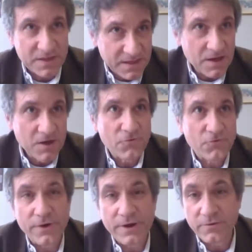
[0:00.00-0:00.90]
frequent
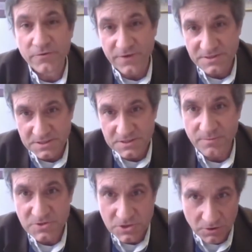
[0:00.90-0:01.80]
visits from a social
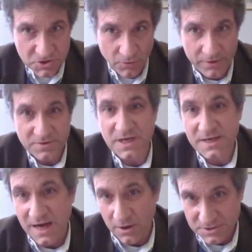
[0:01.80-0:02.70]
worker or
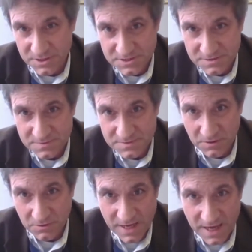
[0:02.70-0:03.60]
psychologist,
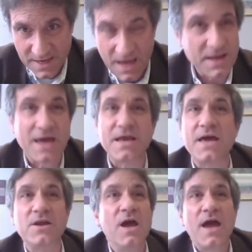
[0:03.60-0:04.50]
okay? And
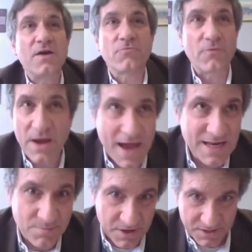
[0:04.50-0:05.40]

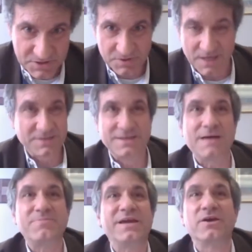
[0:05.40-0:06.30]
anybody, so that you're not
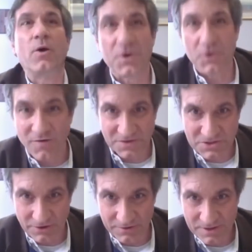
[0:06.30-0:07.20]
picking on one officer.
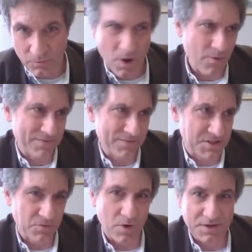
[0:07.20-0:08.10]
You know, why do I have to see
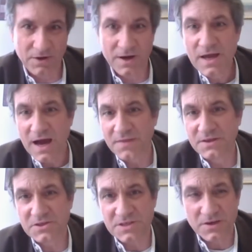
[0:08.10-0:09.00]
one? You know, I think just
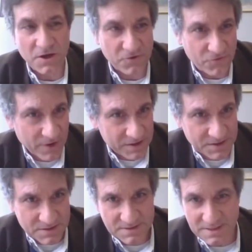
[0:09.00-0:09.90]
on a friendly,
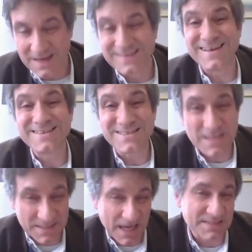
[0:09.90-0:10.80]
and
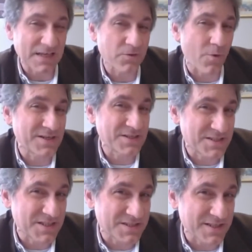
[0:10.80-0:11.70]
I said the word
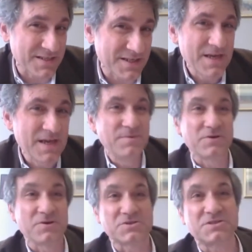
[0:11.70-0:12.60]
consistent,
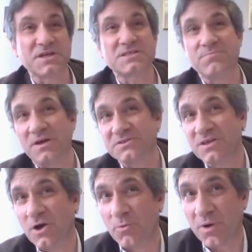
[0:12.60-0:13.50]
because 6 months can go
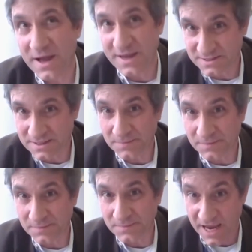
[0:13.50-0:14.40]
by and something can
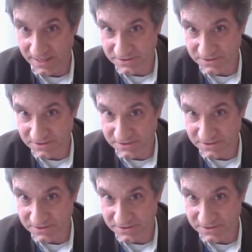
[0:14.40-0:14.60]
change.